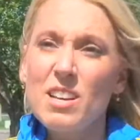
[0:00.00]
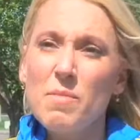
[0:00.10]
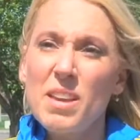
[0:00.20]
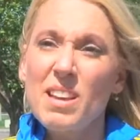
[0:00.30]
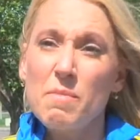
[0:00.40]
going to
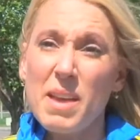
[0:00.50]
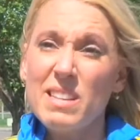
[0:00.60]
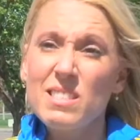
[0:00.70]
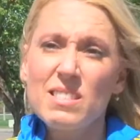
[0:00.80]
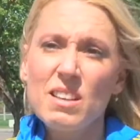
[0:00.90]
be an
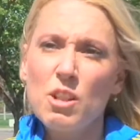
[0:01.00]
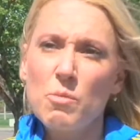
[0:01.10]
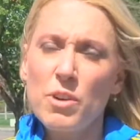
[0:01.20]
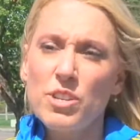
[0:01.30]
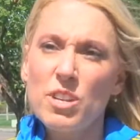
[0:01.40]
amazing
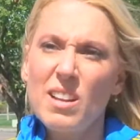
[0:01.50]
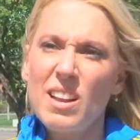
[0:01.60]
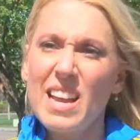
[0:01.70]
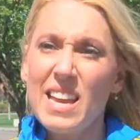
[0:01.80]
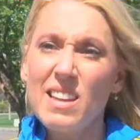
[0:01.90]
celebration
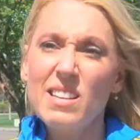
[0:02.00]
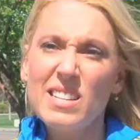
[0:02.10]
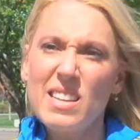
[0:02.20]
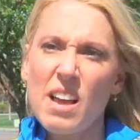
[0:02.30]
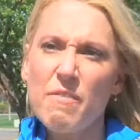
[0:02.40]
and
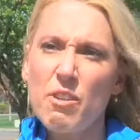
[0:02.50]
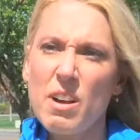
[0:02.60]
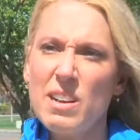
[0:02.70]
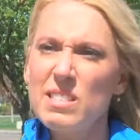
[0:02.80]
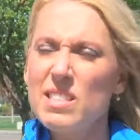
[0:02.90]
healing time for
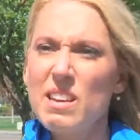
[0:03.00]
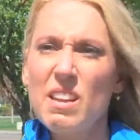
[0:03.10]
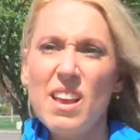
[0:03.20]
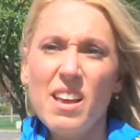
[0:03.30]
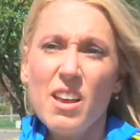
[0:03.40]
us
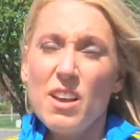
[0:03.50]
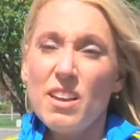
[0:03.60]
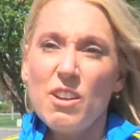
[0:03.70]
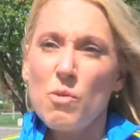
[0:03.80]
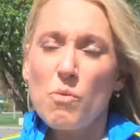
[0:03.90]
that
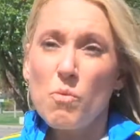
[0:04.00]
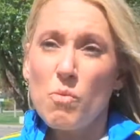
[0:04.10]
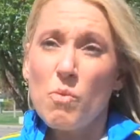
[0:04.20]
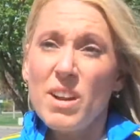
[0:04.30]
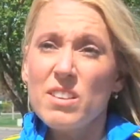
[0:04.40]
you know,
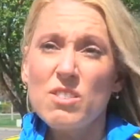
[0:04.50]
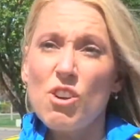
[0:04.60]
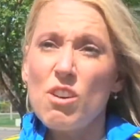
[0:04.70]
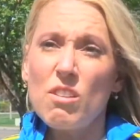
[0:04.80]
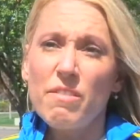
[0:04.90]
we
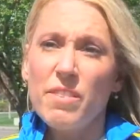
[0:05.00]
deserve.